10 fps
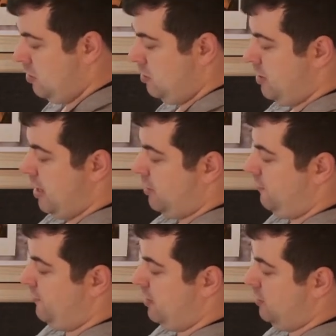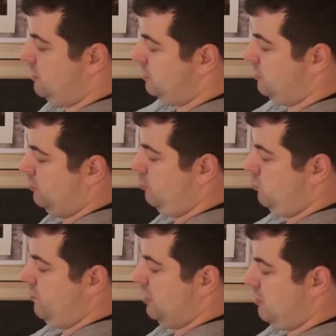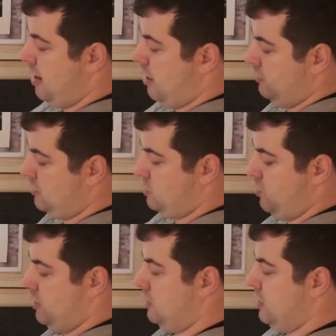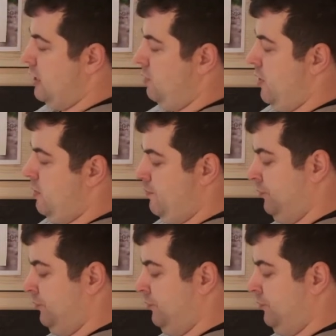take your fingers, move it around so it is anywhere.